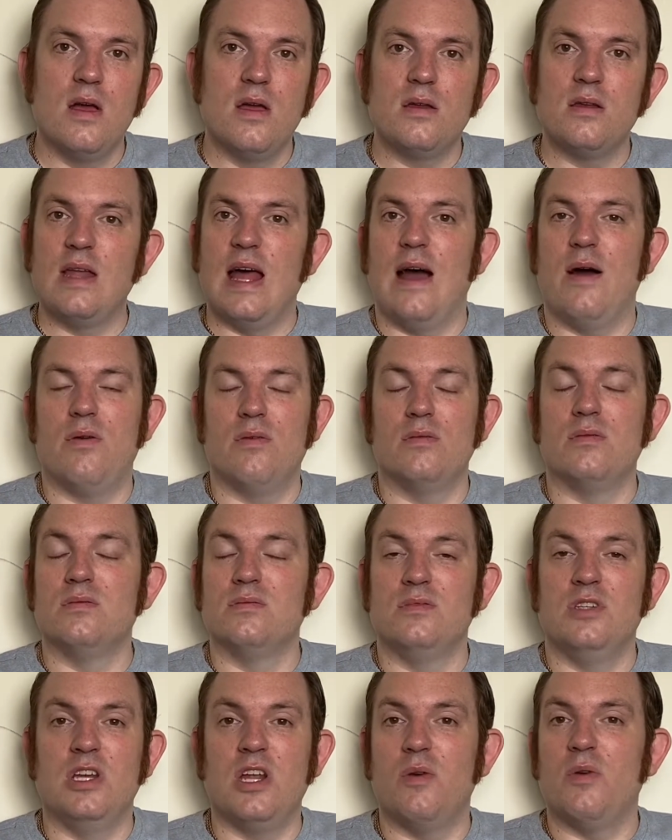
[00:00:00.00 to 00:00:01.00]
Now,
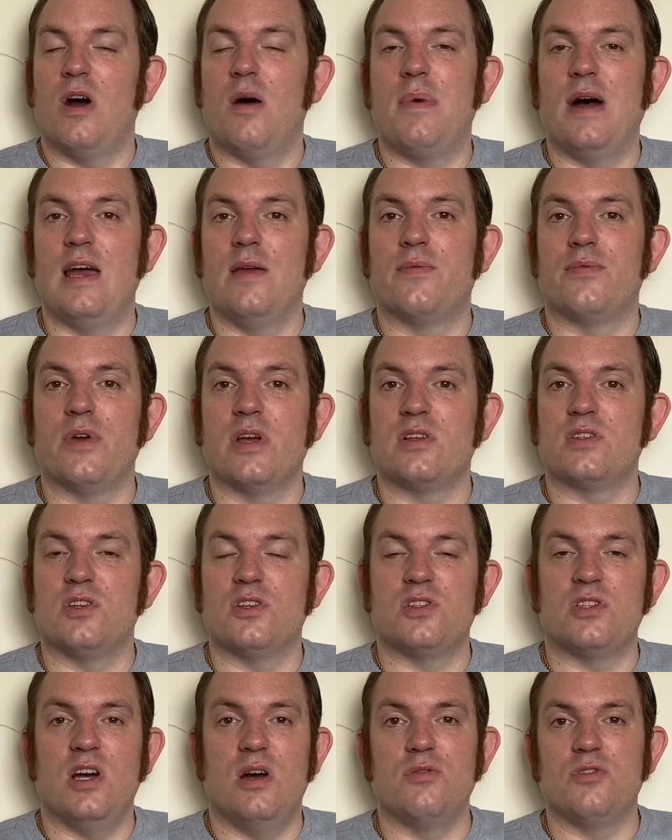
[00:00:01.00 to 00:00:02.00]
you know what I paid for it because I
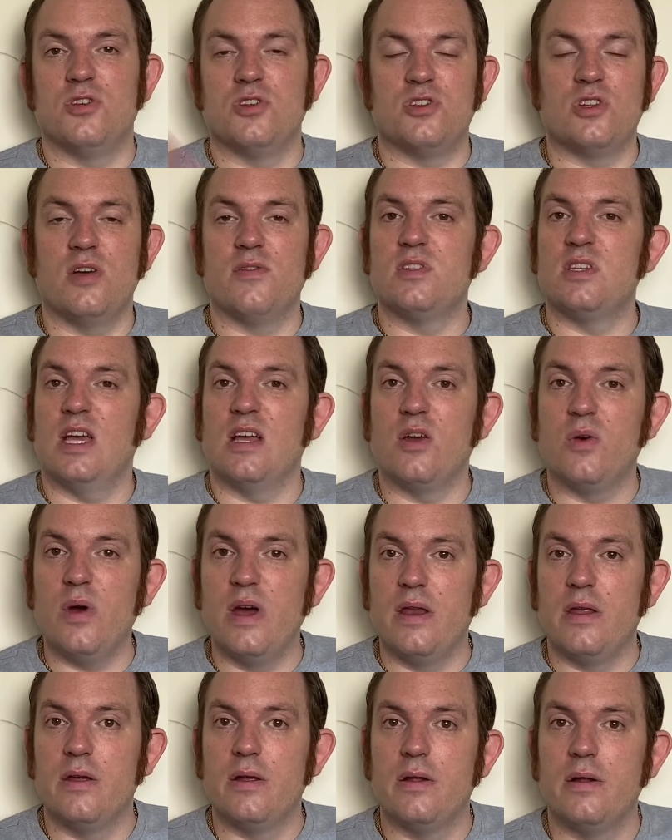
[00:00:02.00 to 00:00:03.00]
just told you, just over 10
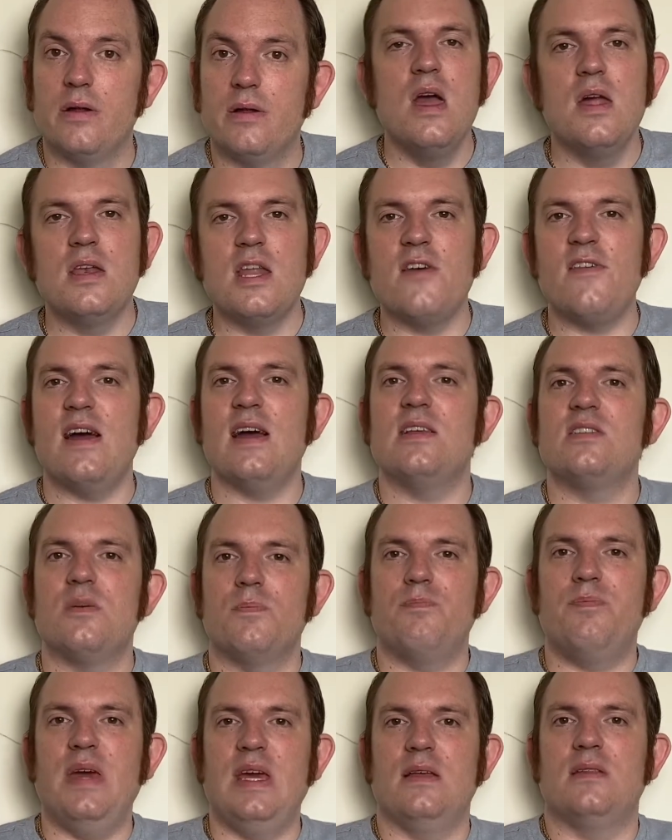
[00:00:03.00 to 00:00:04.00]
quid. Now, that is
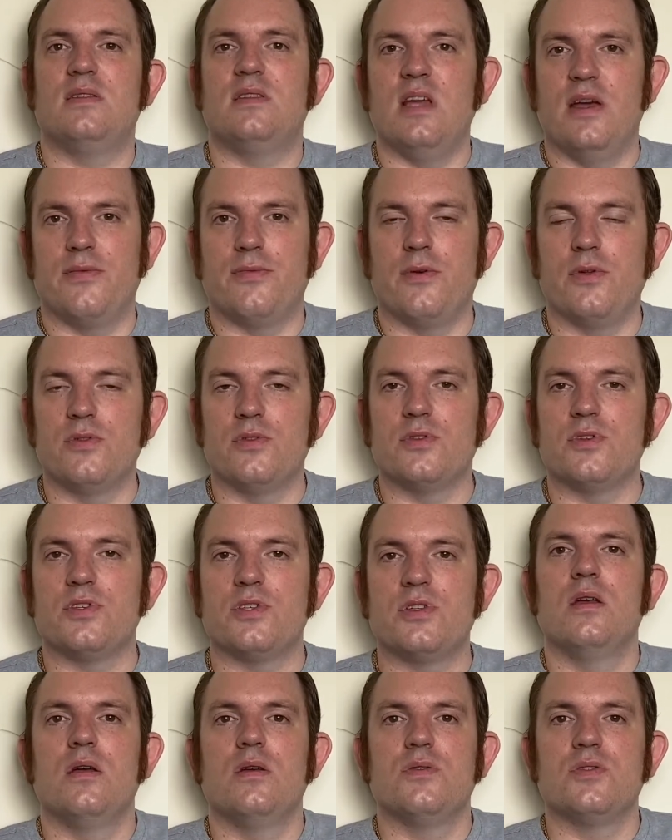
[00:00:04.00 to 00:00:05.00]
a big
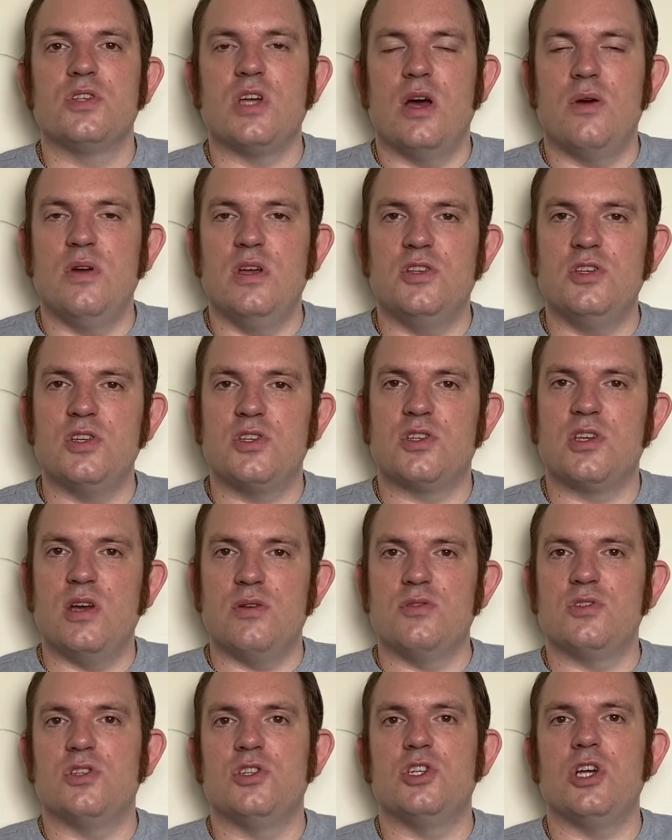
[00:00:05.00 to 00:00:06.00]
difference. So it just
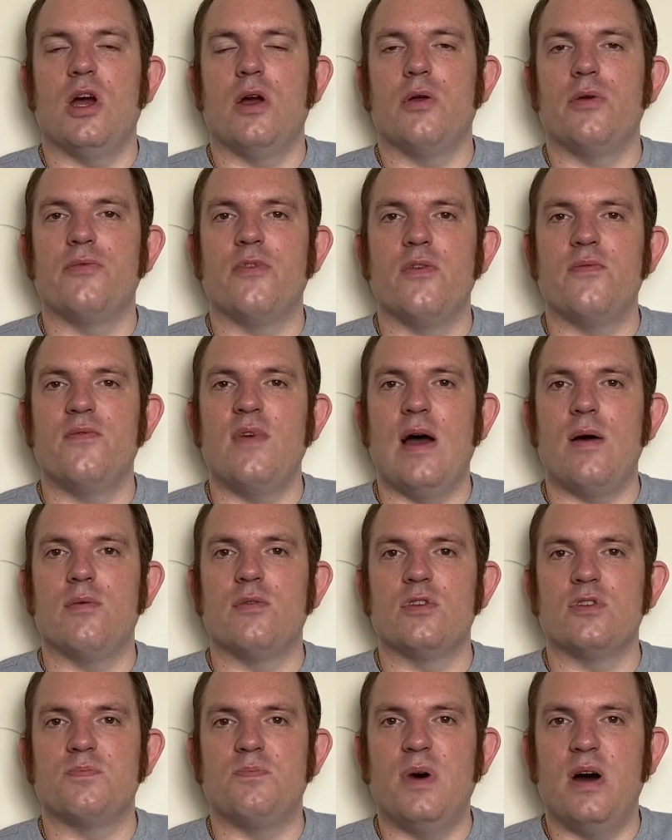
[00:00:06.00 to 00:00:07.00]
goes to show that that
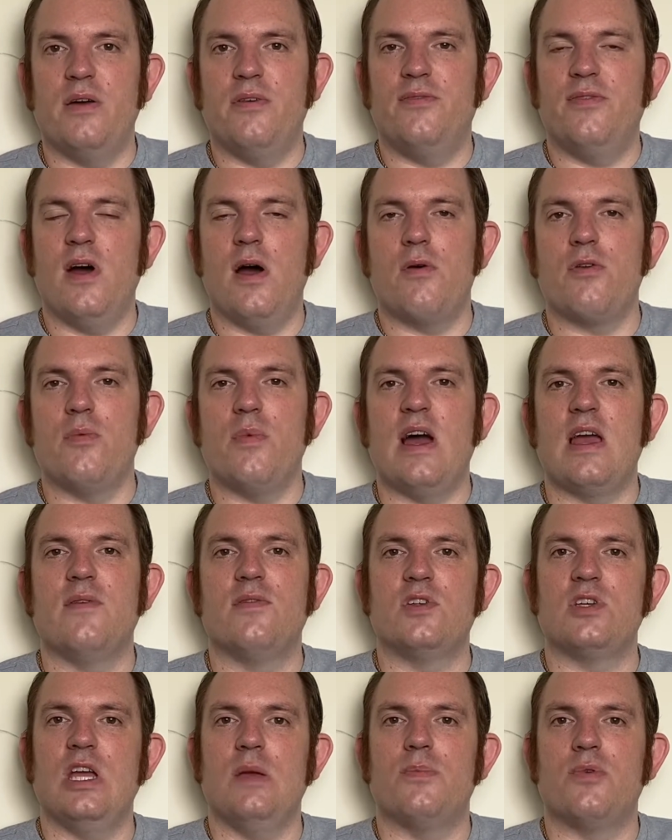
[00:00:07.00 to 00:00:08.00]
was by far and away the
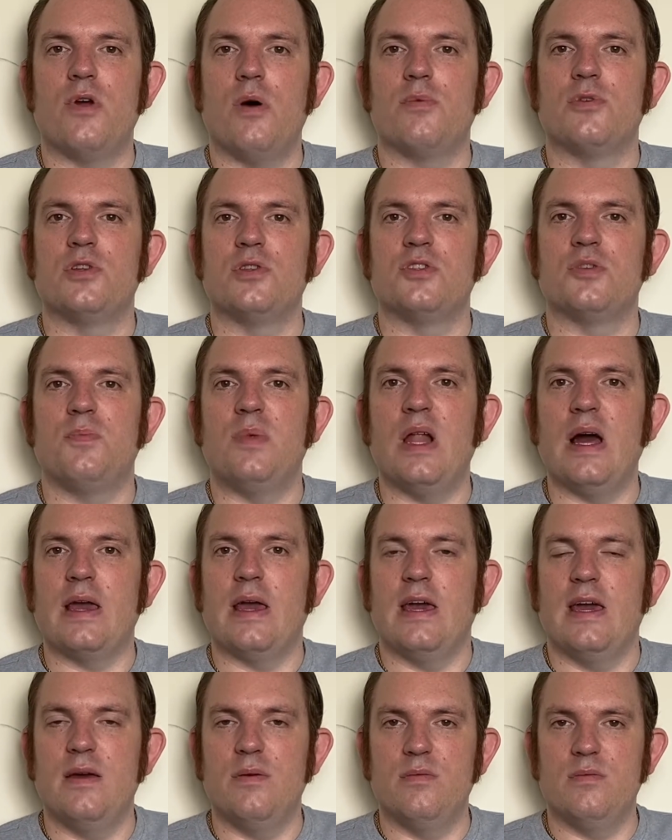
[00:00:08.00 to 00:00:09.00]
cheaper option to play
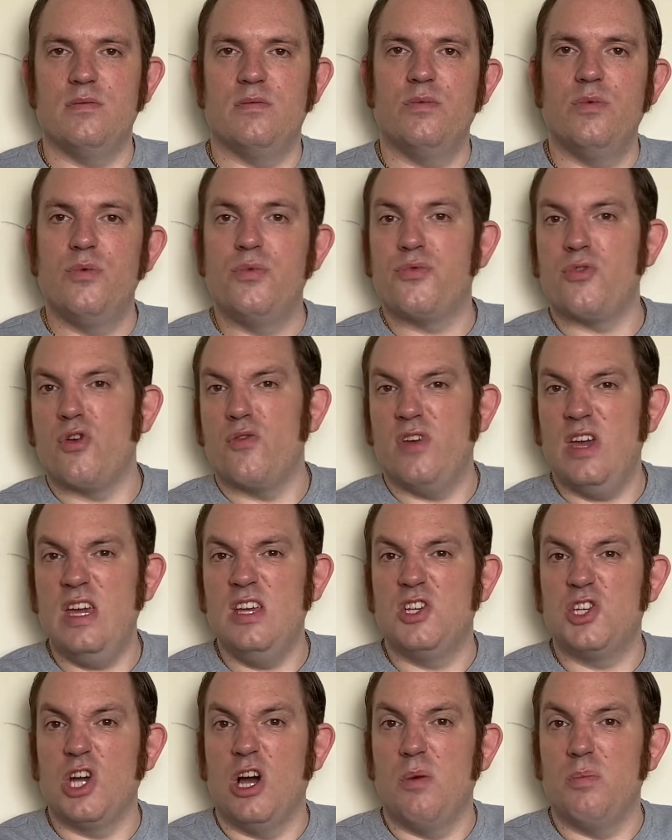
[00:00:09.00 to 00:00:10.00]
it through the
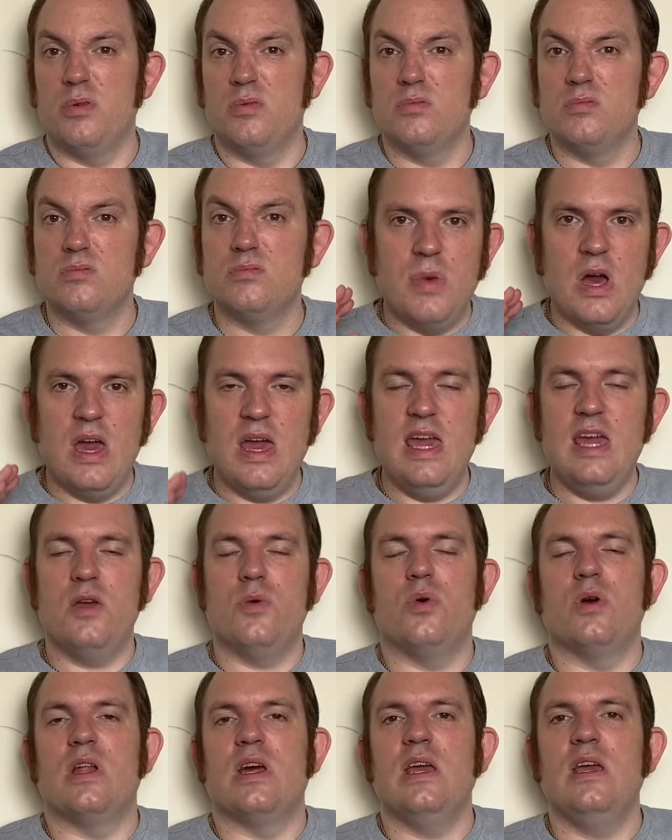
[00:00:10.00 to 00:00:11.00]
eShop. But
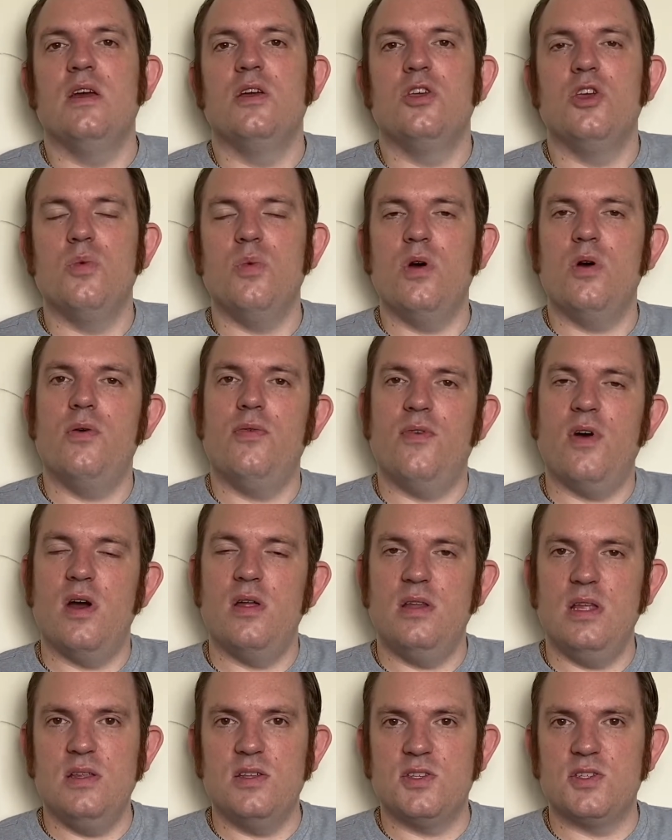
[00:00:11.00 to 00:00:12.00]
equally, you will
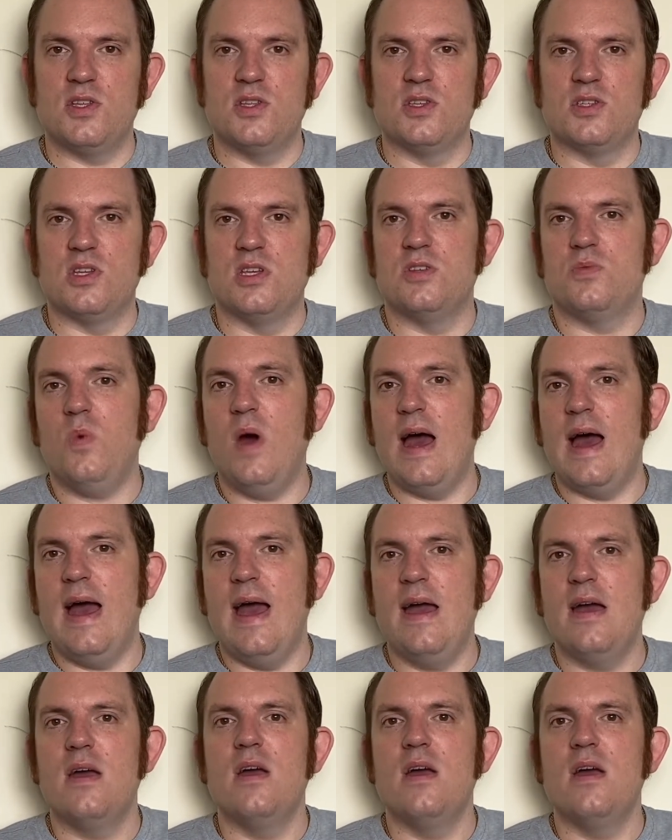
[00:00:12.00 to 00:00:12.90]
find instances where